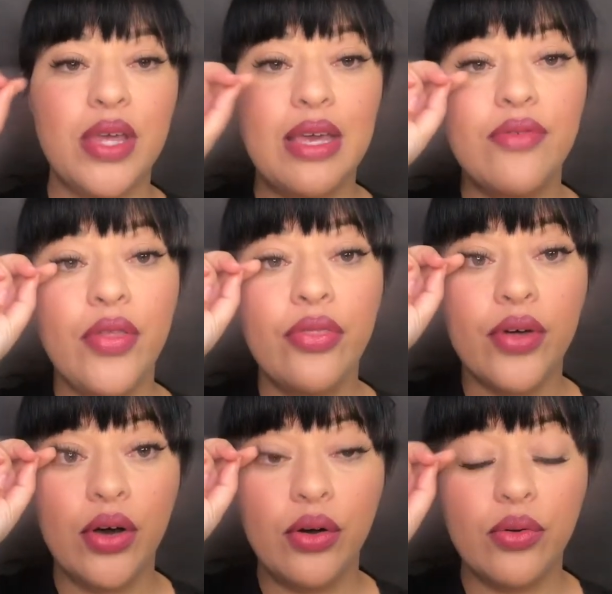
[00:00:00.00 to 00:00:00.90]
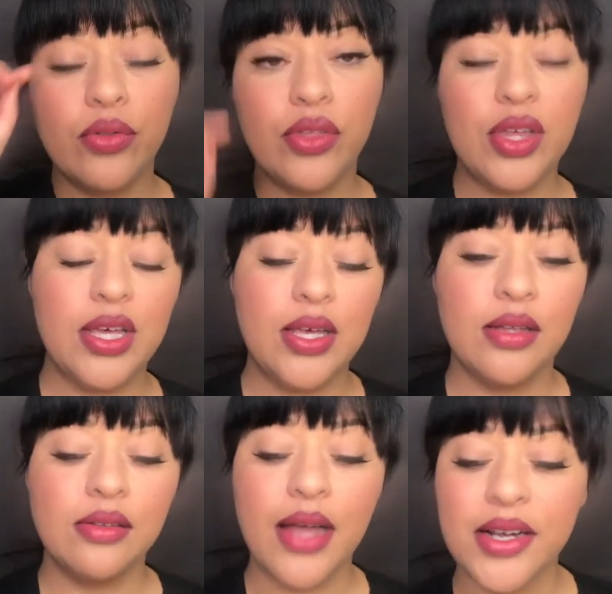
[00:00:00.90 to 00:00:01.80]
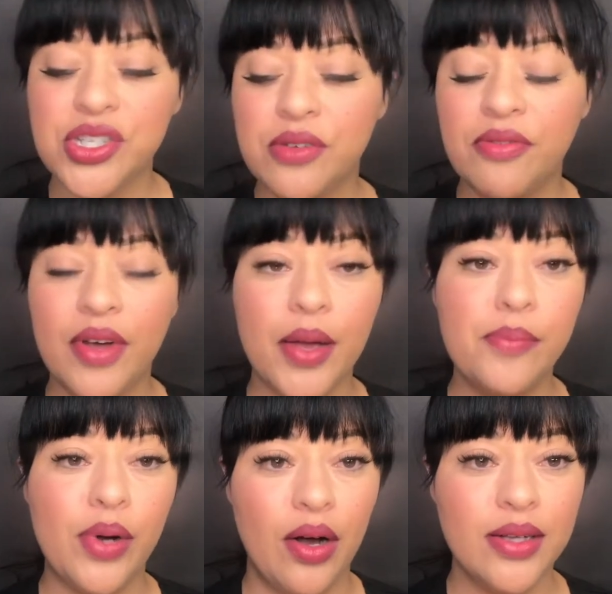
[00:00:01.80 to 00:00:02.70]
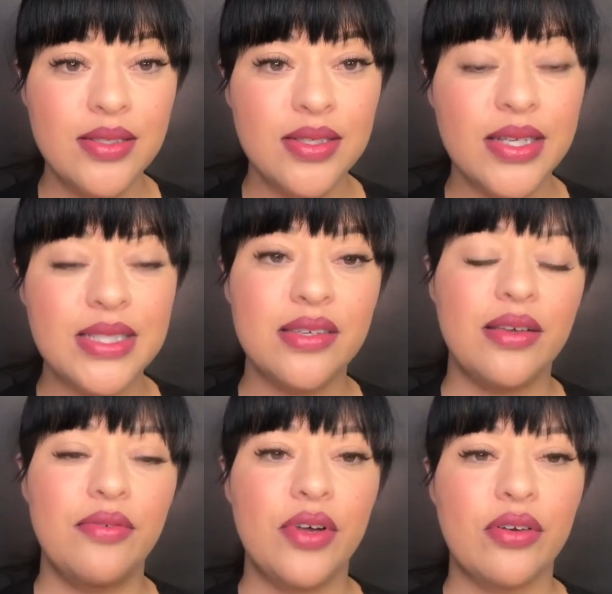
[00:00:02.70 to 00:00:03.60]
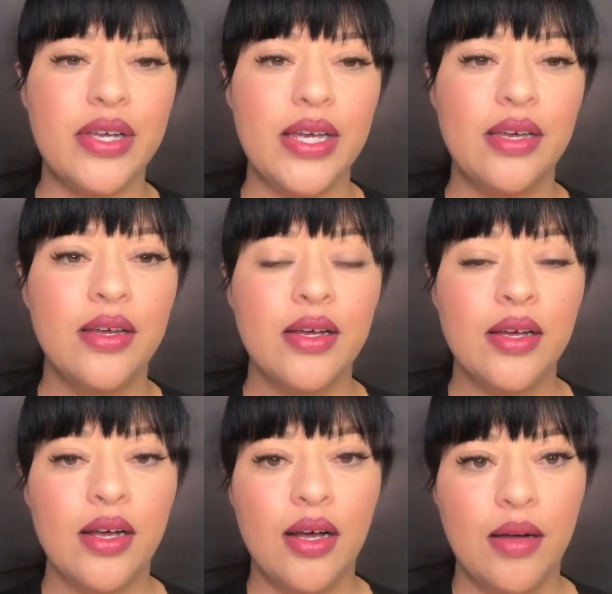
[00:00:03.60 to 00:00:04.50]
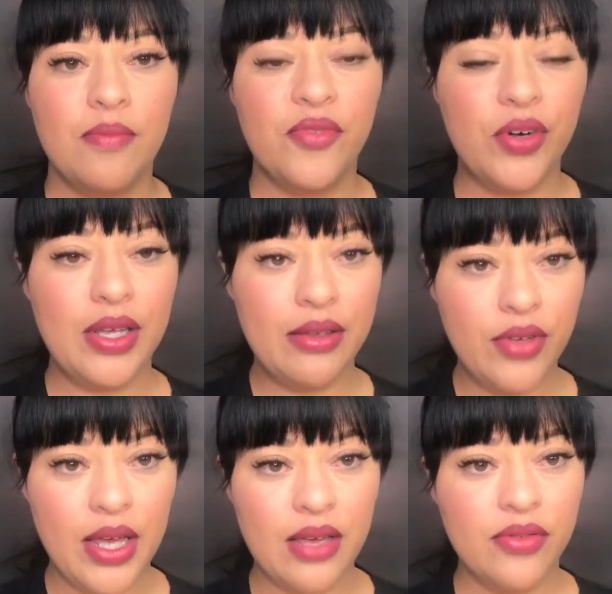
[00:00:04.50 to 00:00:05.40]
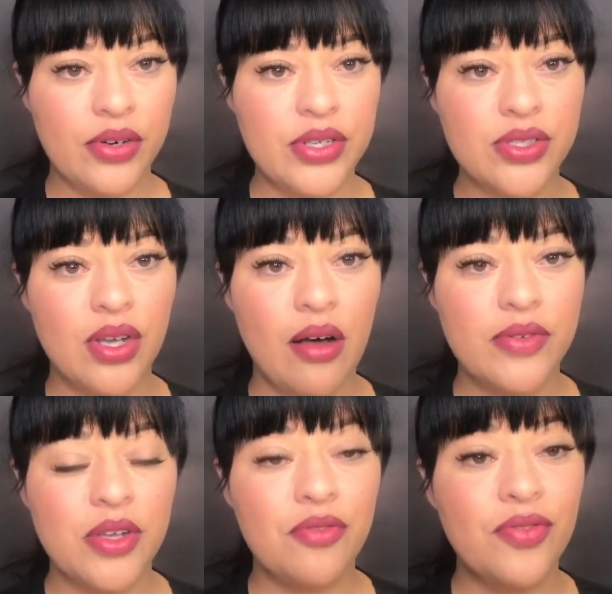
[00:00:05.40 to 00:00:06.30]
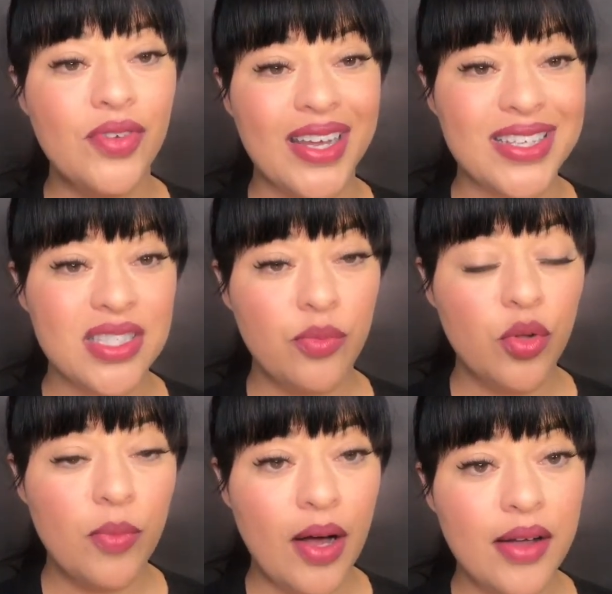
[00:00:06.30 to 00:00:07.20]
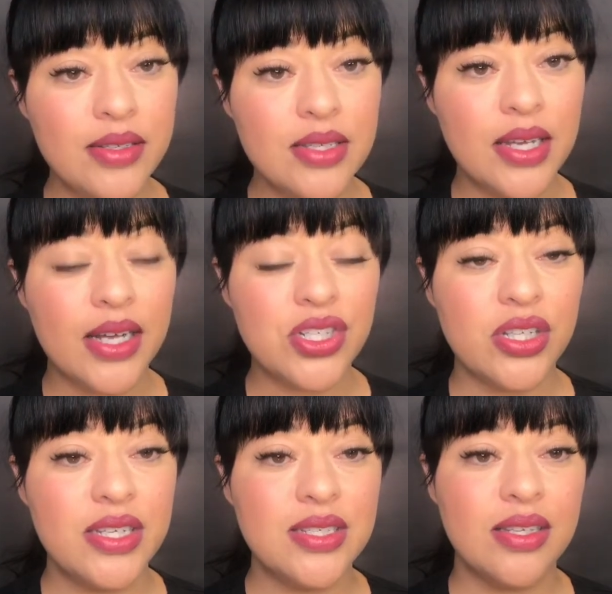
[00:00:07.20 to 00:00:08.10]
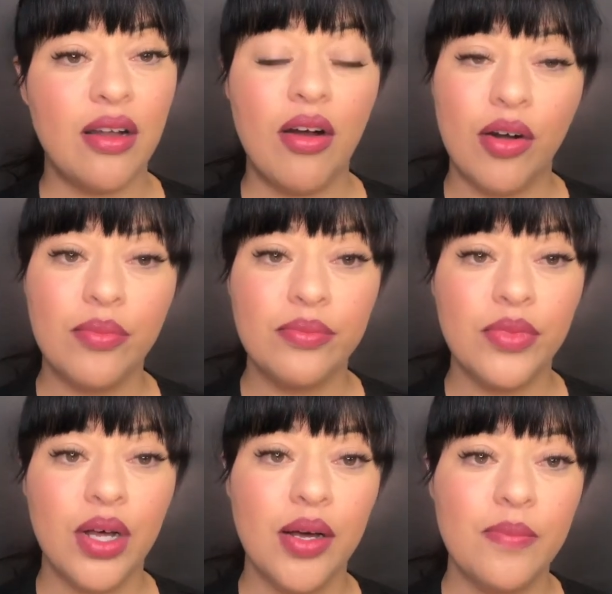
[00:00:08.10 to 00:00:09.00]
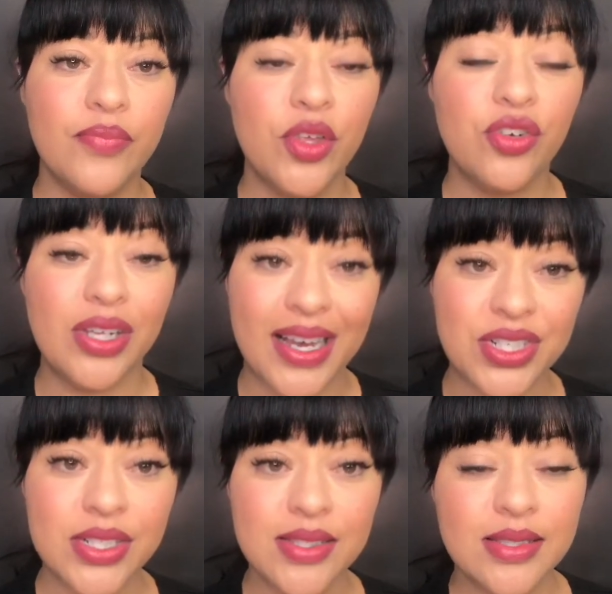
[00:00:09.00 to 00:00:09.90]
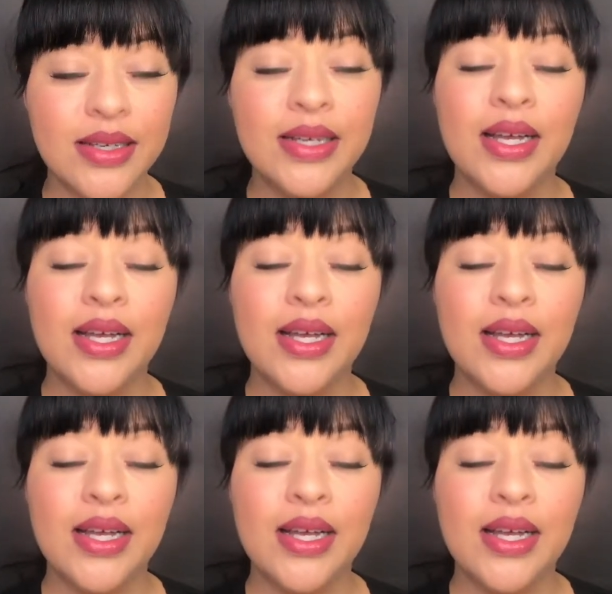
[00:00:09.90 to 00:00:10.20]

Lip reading: Even though the Lashify bond is a very forgiving, very soft, flexible bond, it actually doesn't harm your lashes.